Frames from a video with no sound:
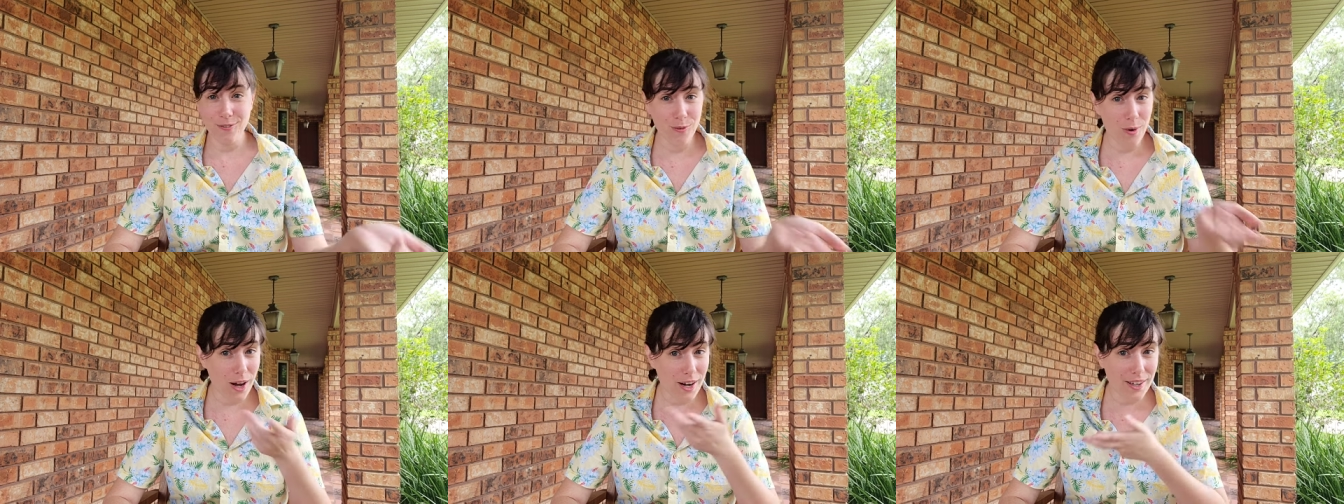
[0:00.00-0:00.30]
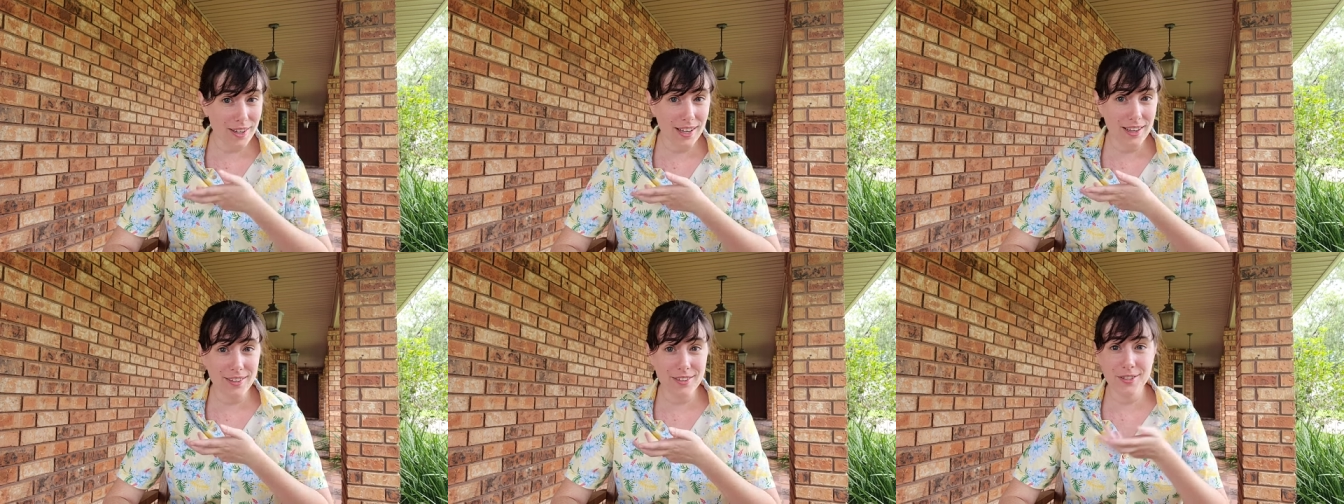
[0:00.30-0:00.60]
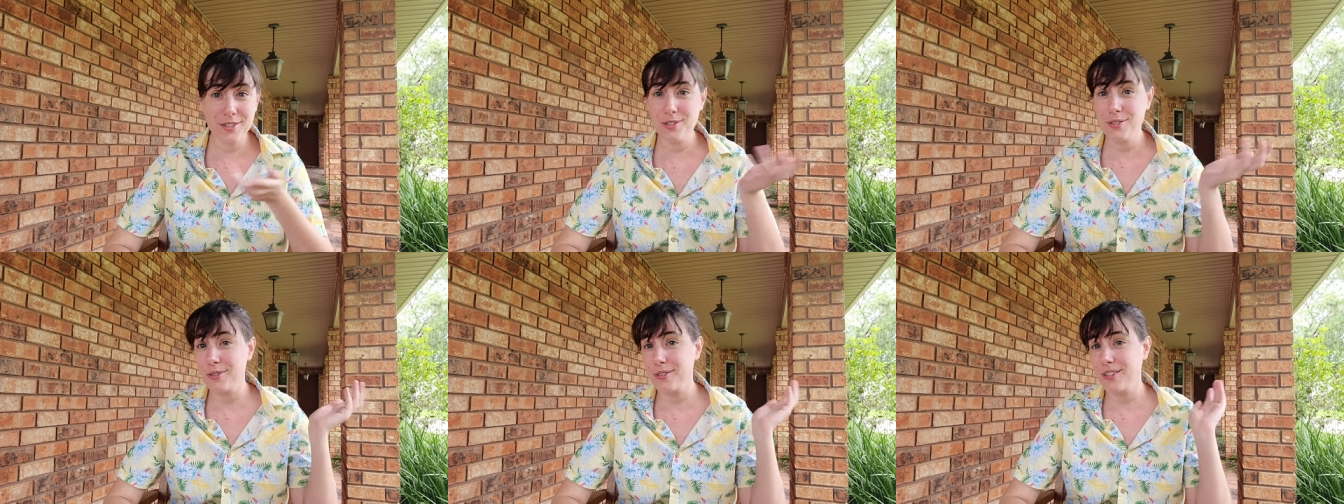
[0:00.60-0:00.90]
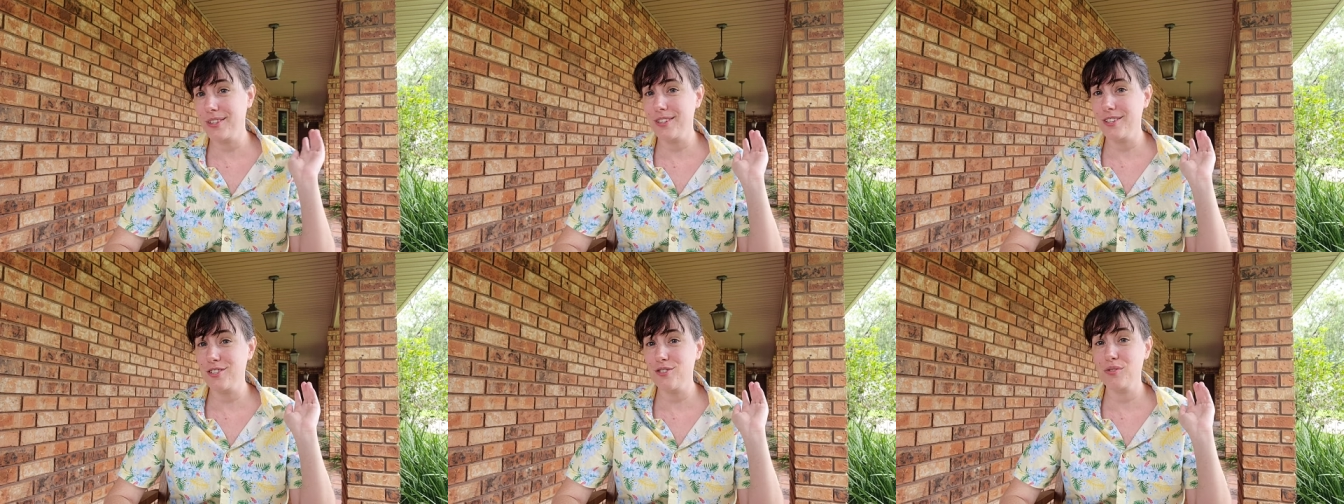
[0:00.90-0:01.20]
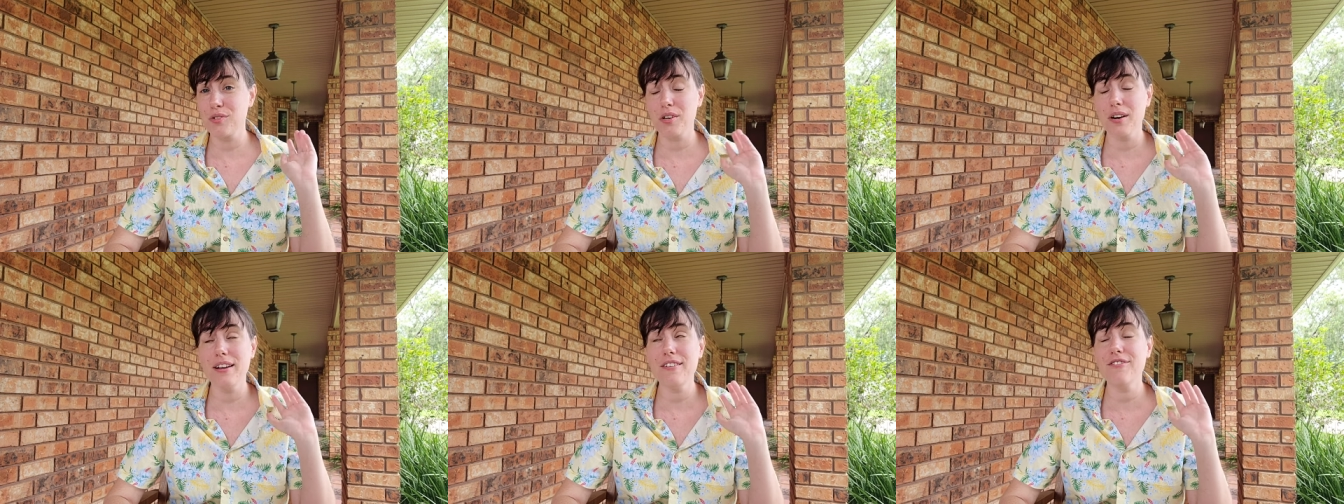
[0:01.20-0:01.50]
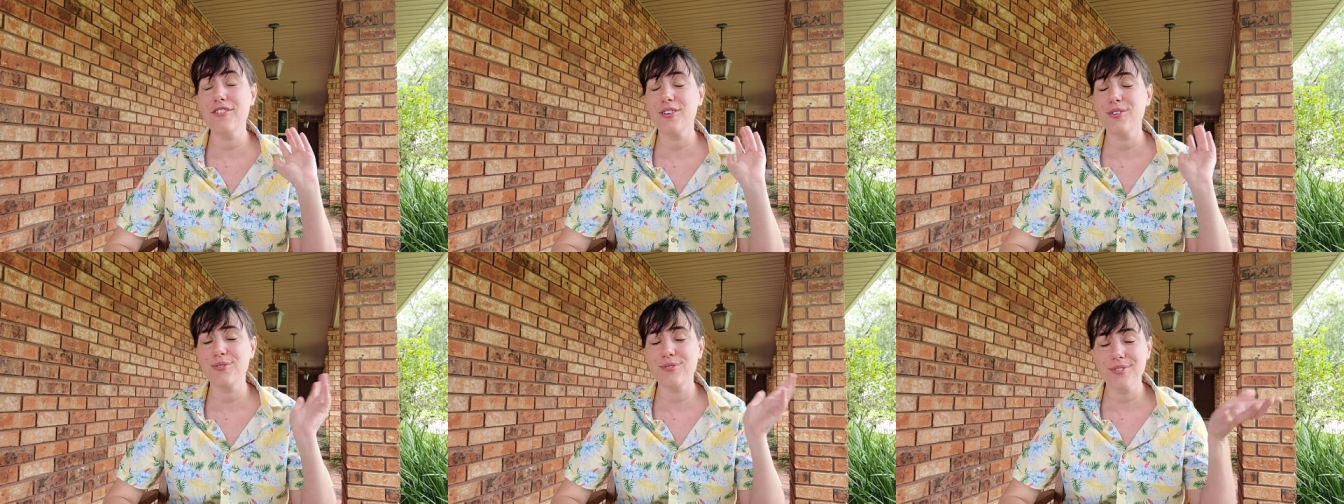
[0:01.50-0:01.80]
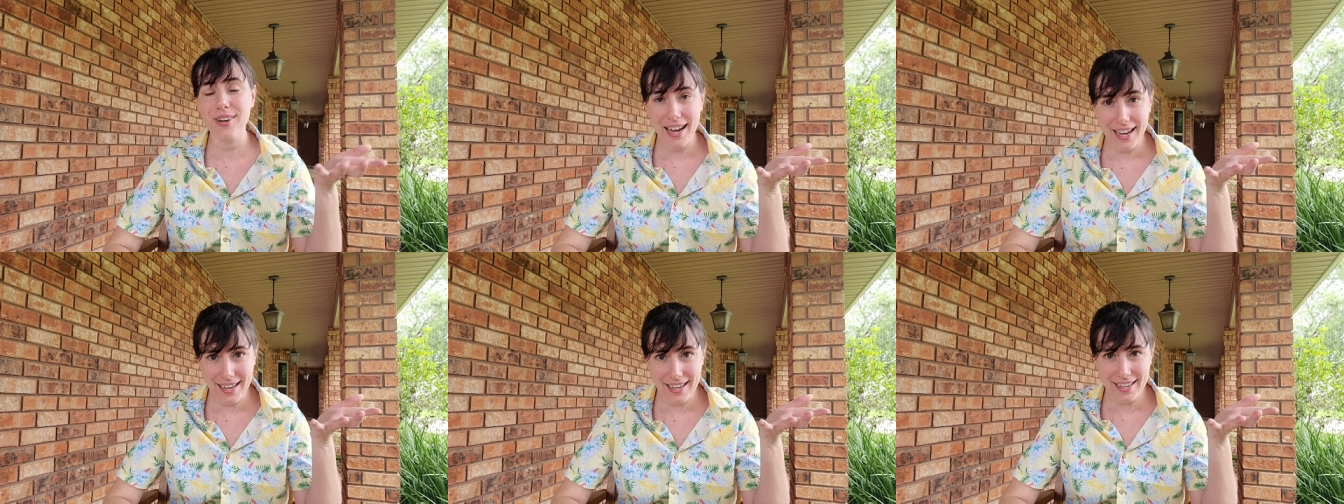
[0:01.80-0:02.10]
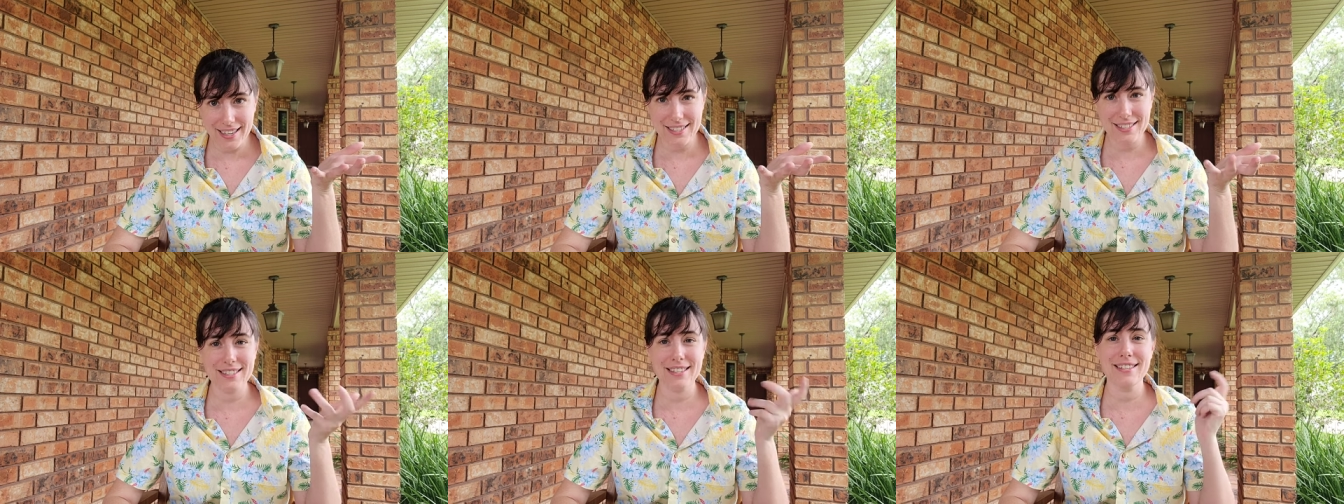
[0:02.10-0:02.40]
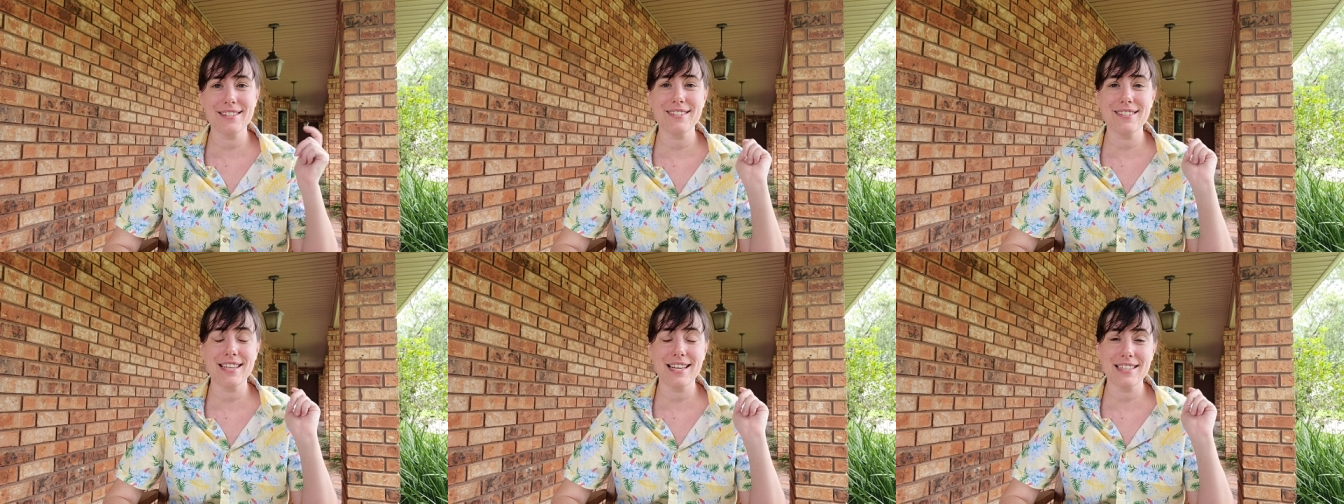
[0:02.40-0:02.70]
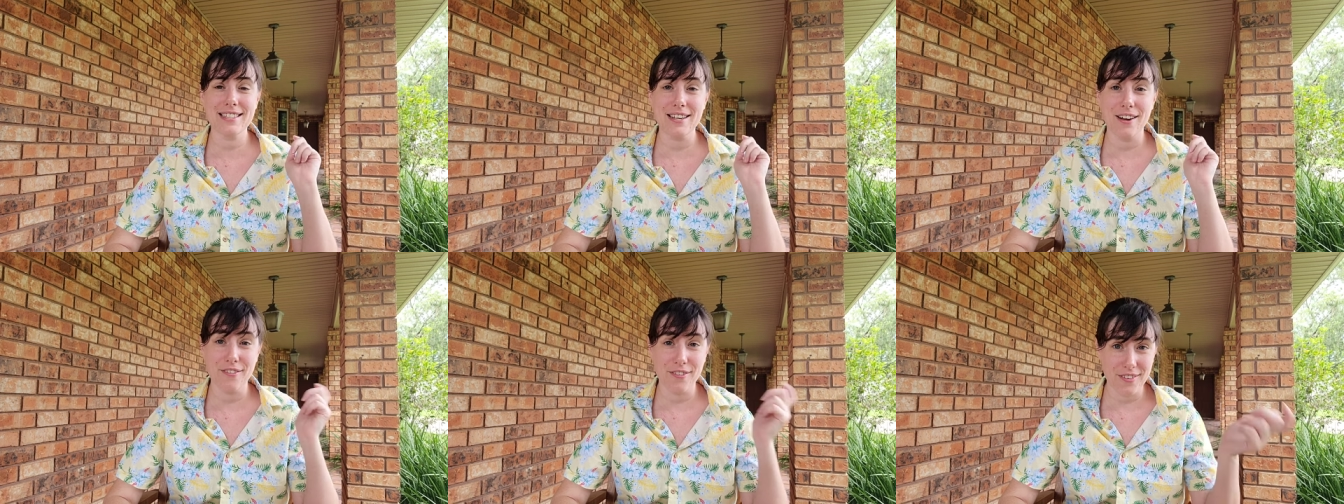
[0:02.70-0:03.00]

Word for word: watercolor tutorials for a variety of skill sets,